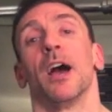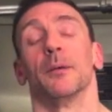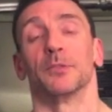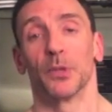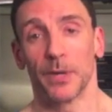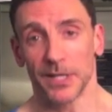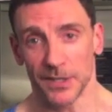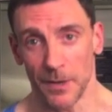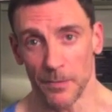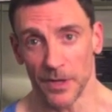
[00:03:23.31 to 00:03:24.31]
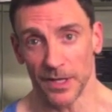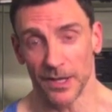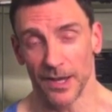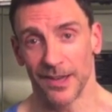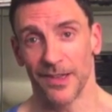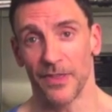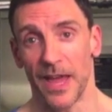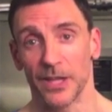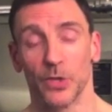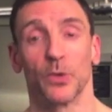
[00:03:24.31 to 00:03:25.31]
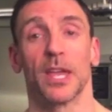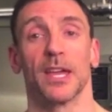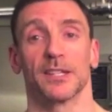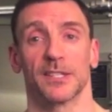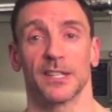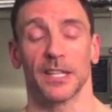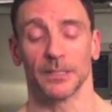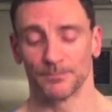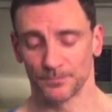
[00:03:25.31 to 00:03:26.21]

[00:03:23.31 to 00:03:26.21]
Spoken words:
I'm doing something that you can't see.